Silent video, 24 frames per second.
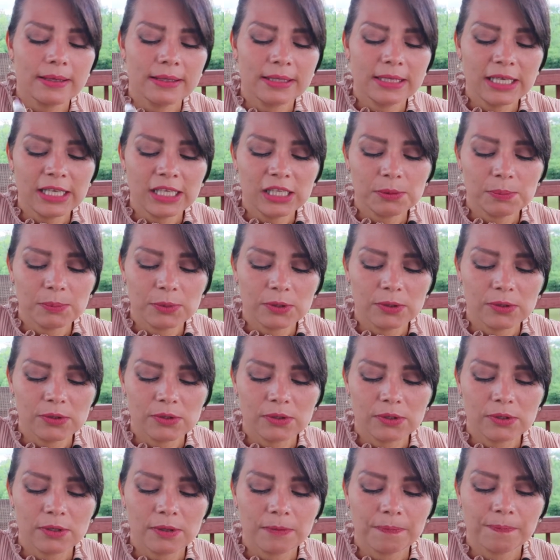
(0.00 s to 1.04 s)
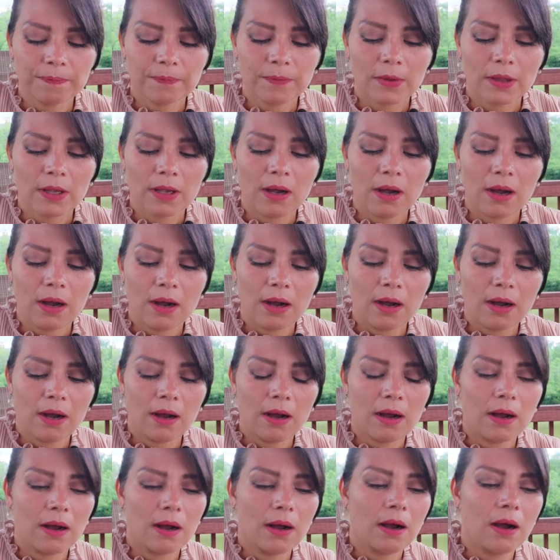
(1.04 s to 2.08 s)
teaspoons
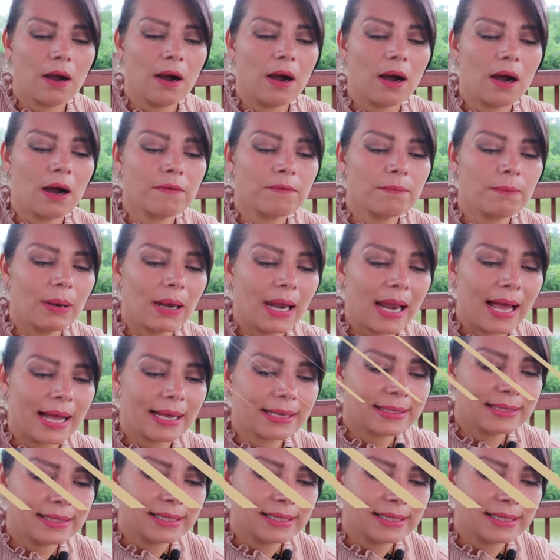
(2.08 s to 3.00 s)
of black